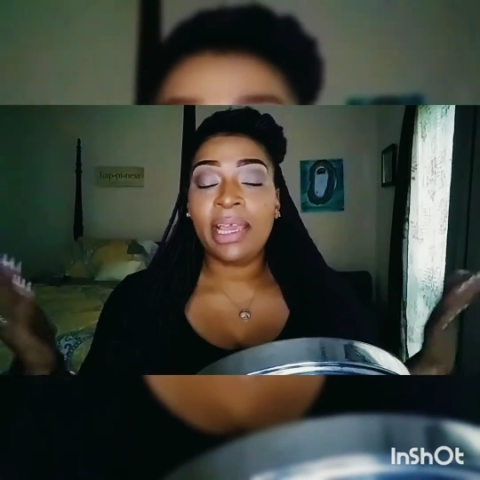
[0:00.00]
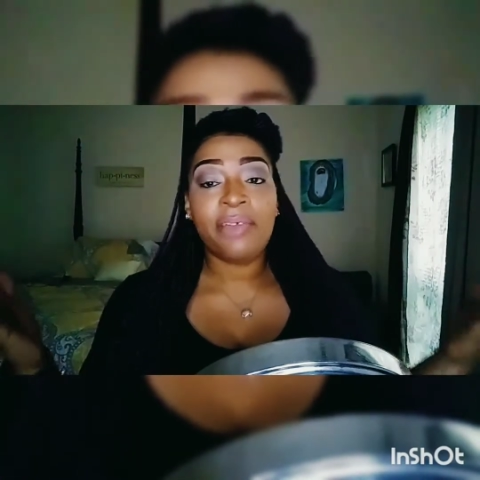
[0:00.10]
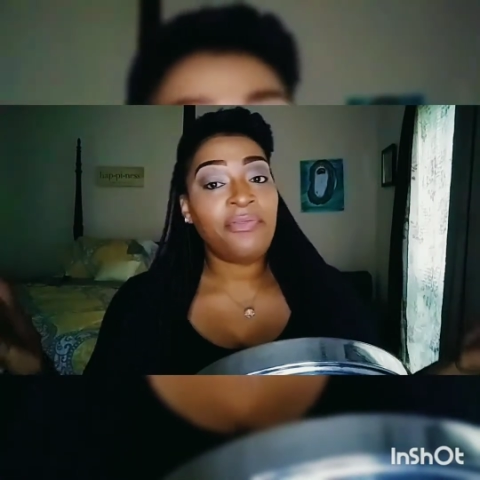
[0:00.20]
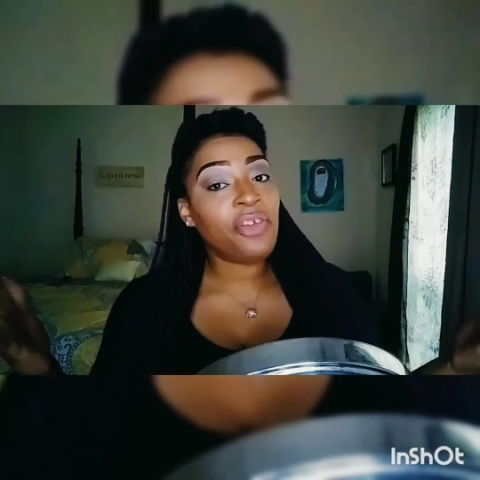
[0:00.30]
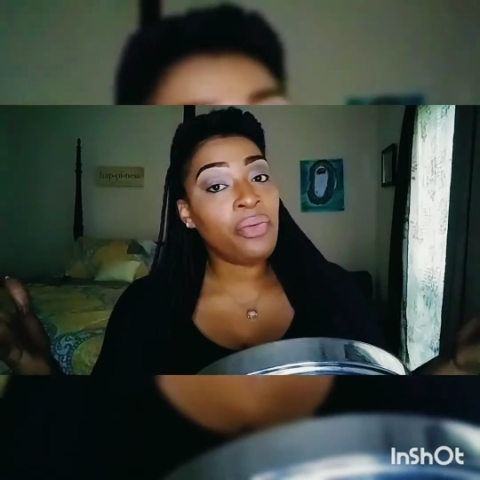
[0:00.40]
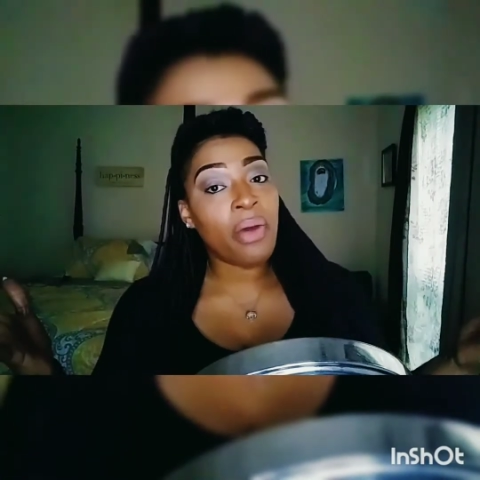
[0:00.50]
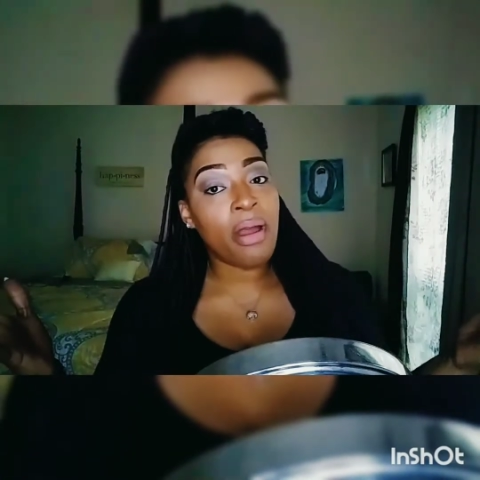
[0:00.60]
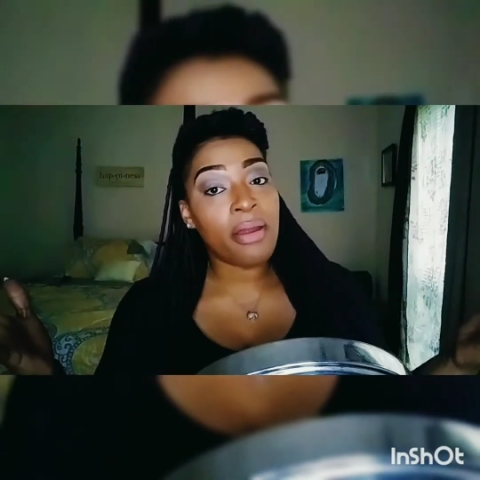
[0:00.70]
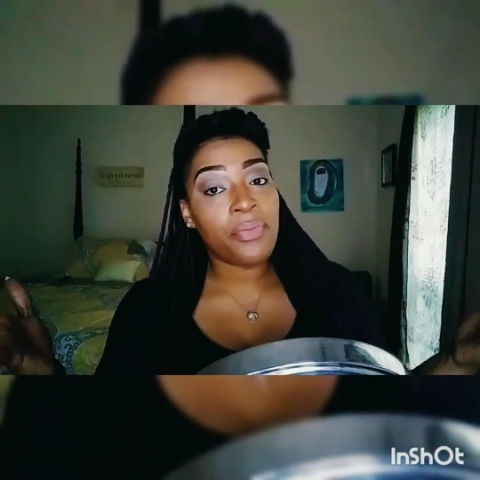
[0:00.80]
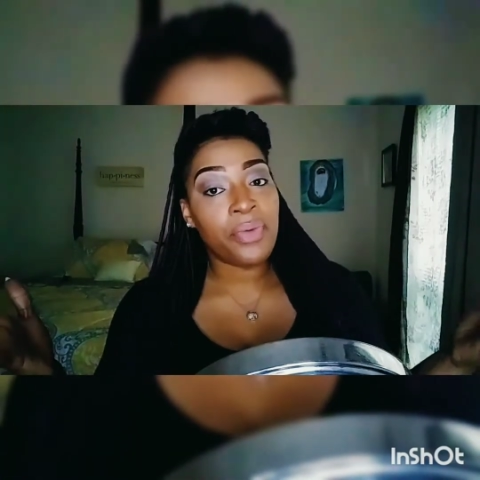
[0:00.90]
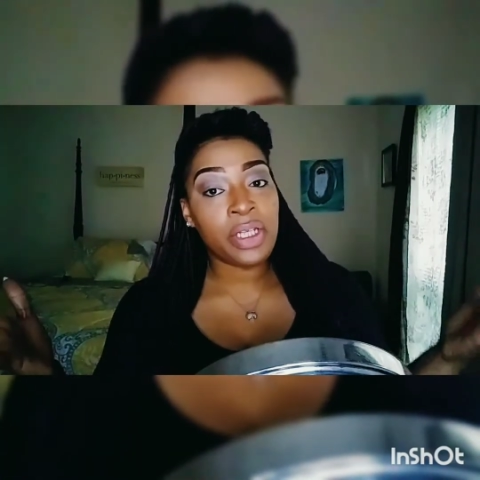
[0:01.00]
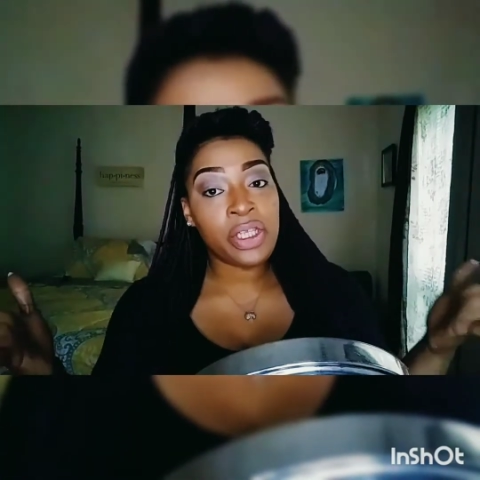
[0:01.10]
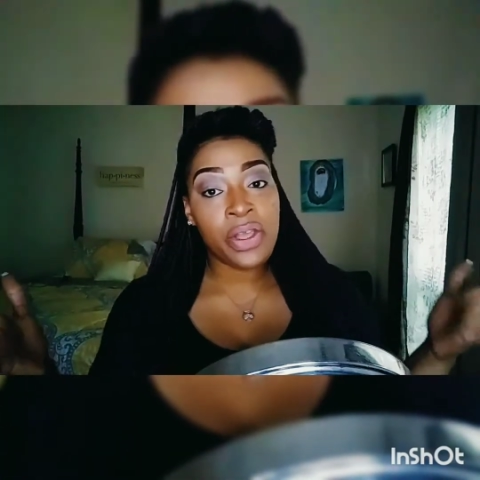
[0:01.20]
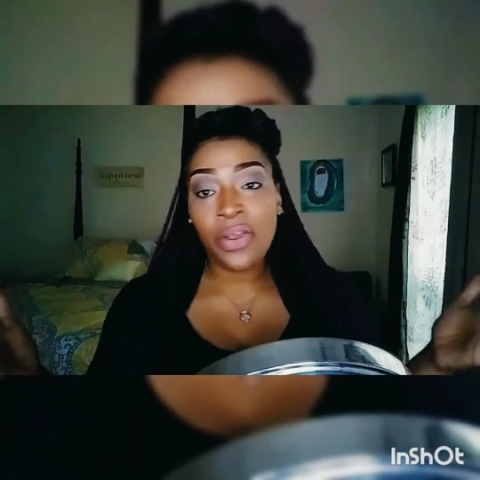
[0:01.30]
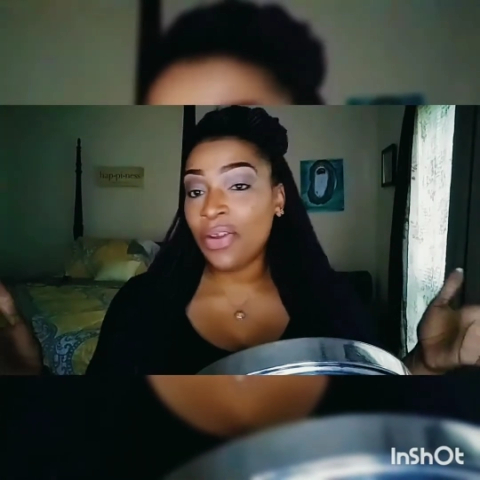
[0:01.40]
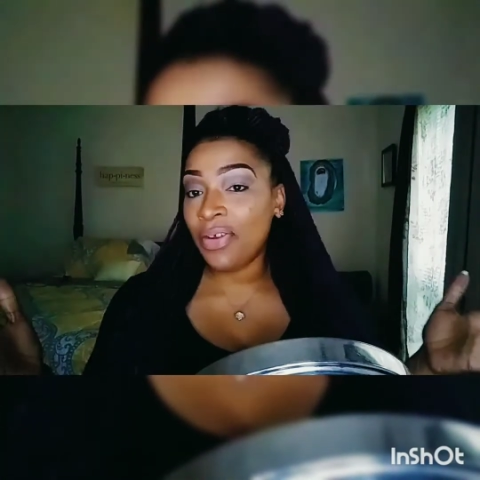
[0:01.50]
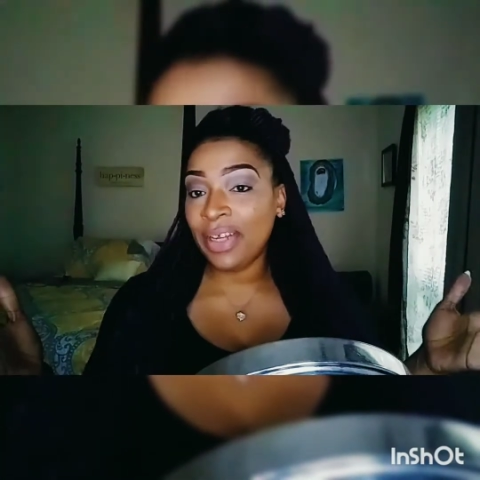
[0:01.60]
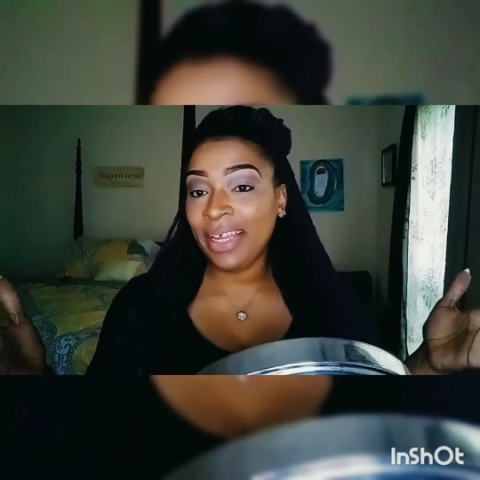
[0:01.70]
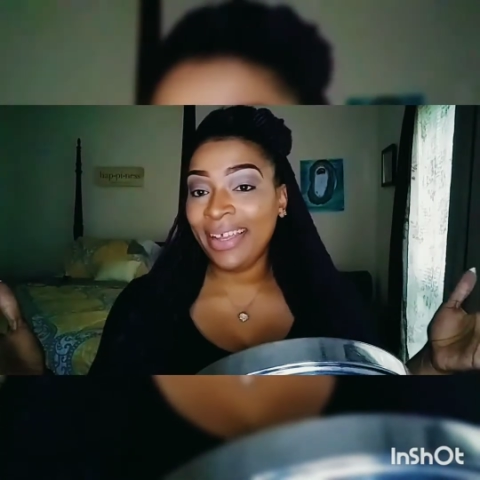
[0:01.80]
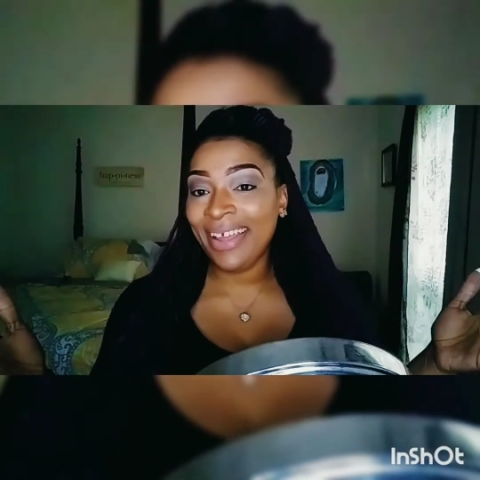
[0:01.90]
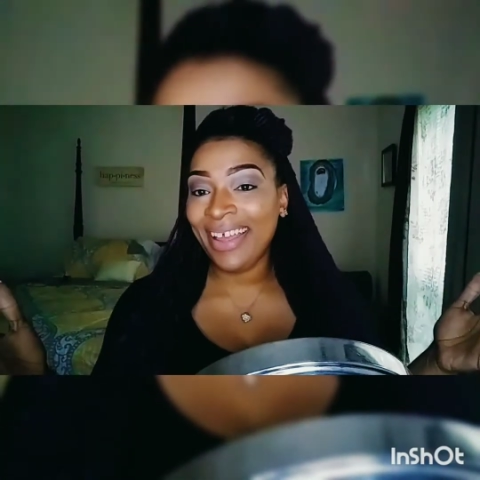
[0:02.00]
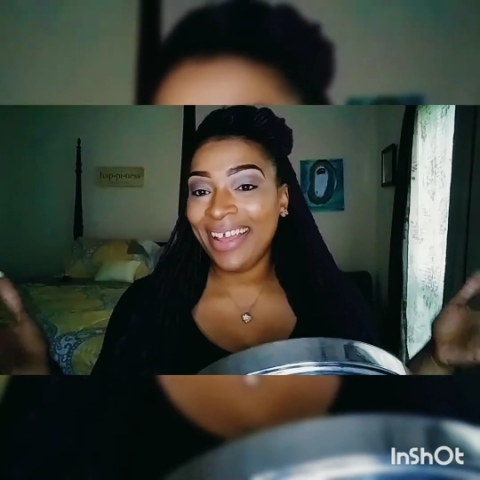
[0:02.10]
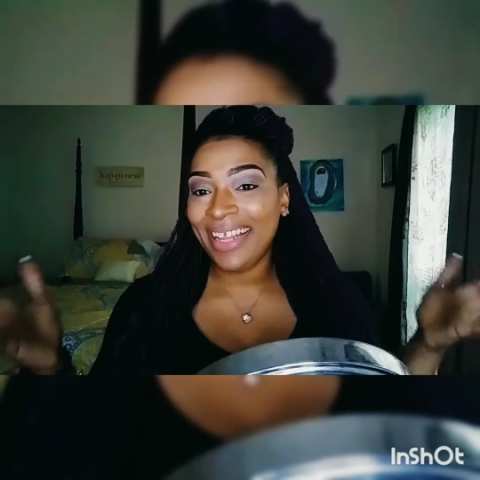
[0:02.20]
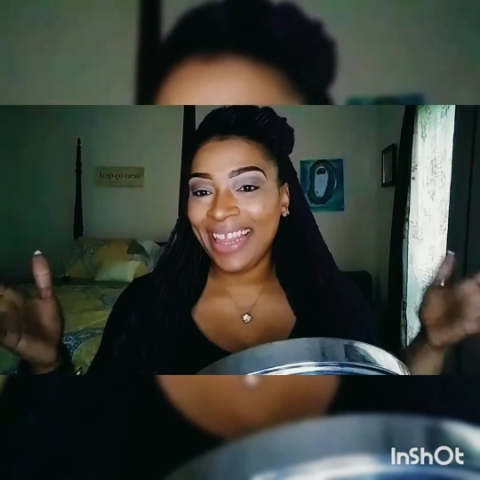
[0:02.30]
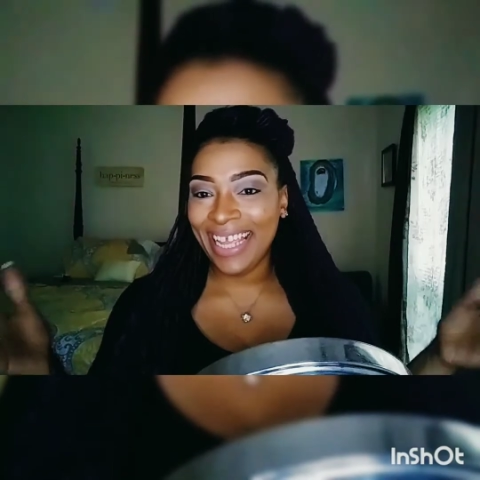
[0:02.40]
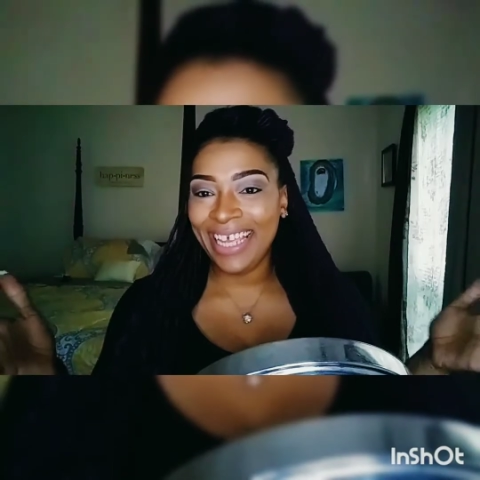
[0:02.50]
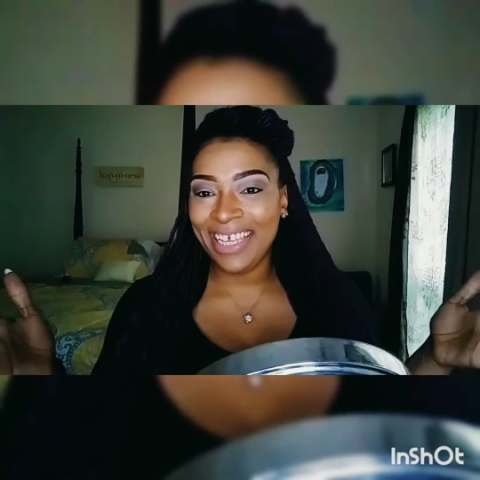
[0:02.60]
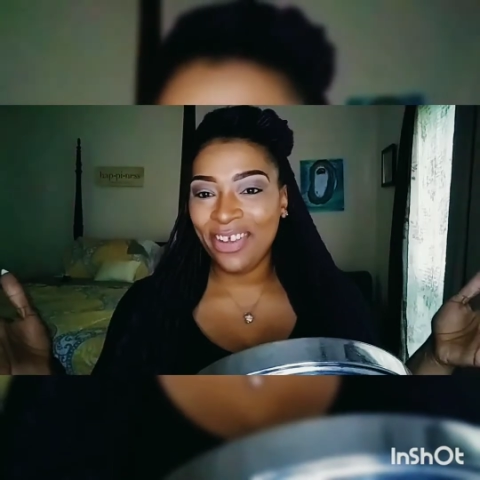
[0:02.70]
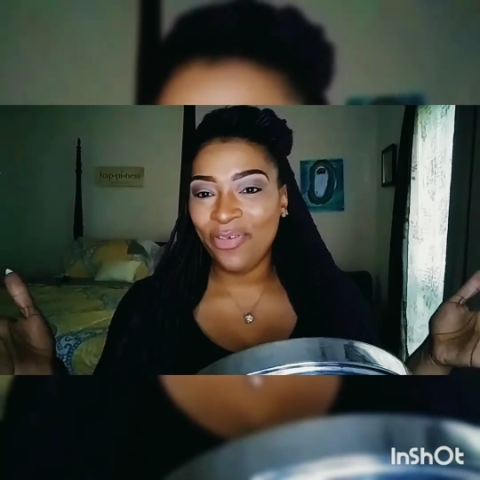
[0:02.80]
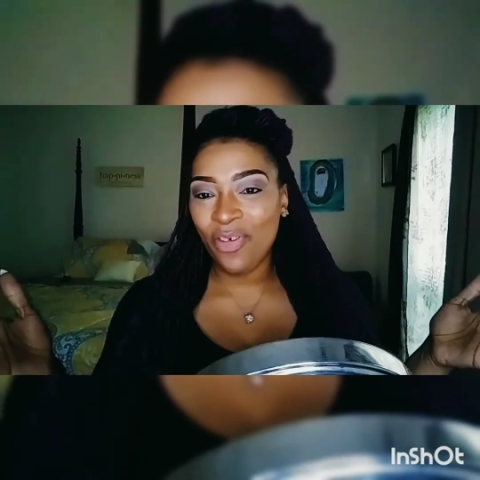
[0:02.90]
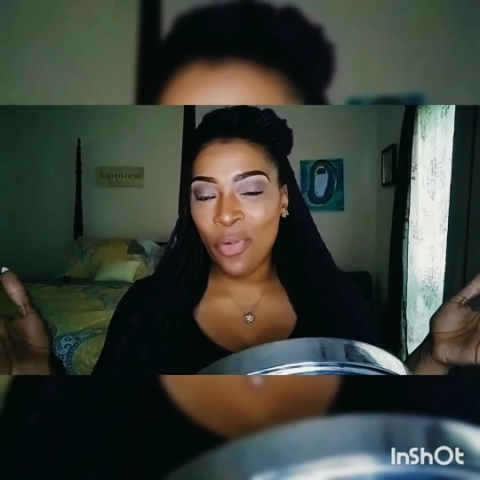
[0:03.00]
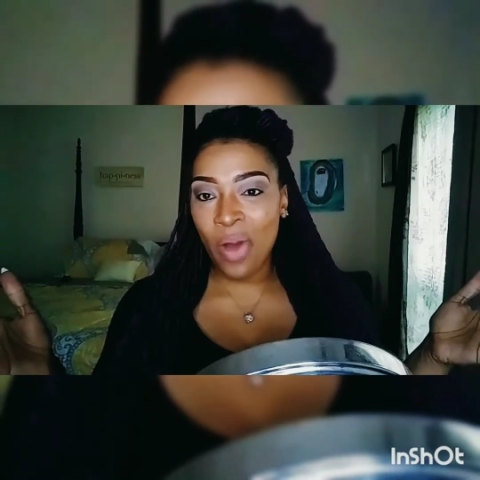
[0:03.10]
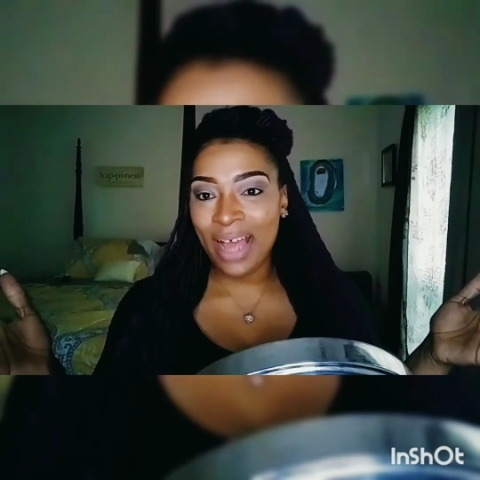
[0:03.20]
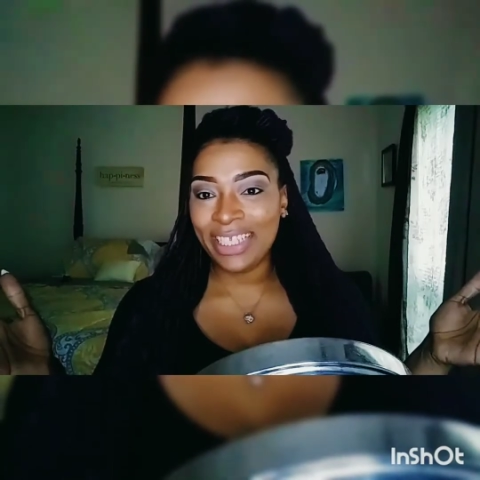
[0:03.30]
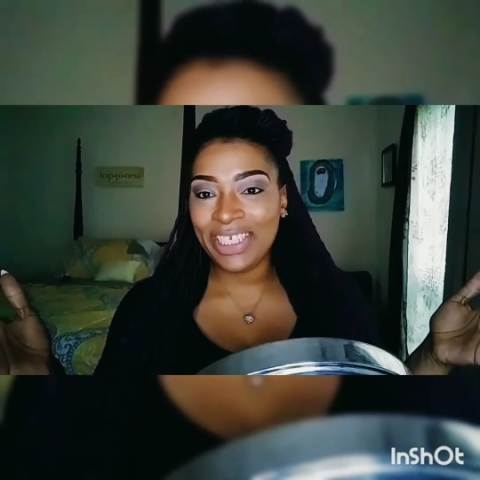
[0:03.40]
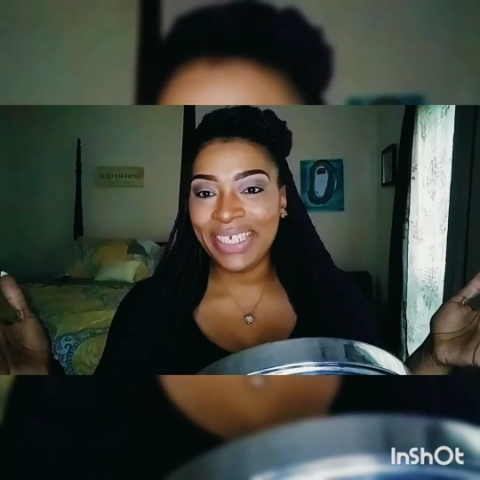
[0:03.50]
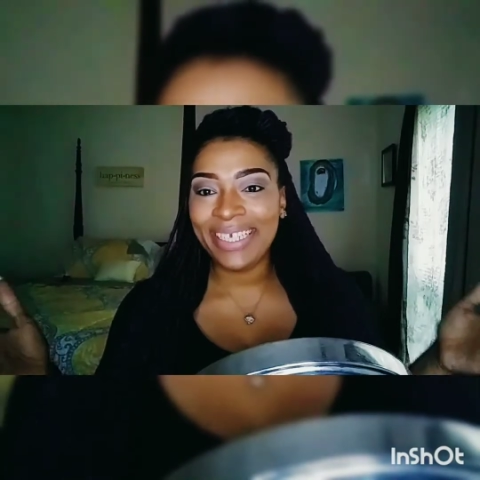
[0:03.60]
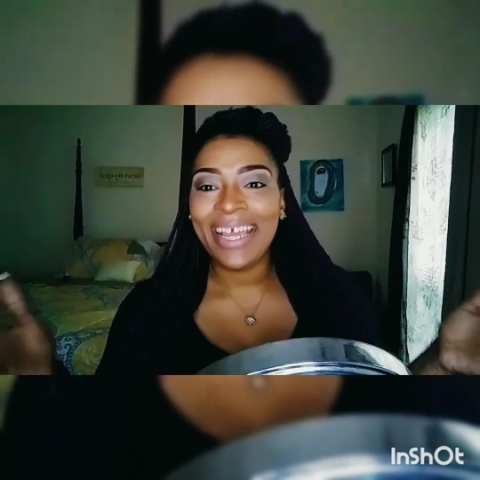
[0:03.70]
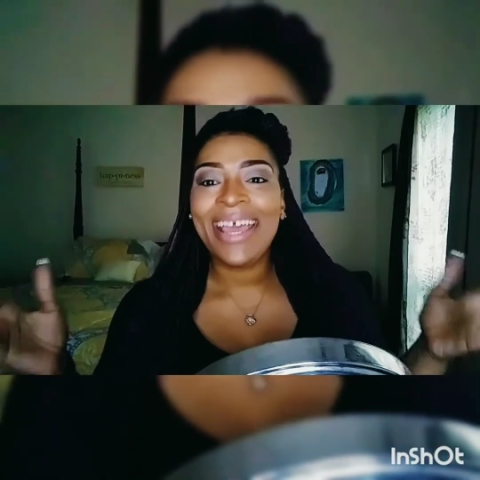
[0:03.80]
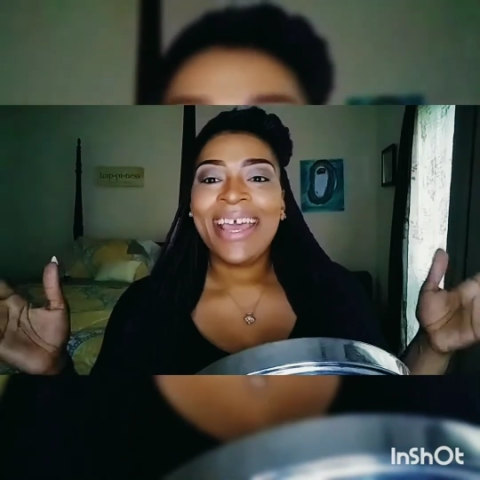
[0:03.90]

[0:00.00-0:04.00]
If you are returning, thank you for watching.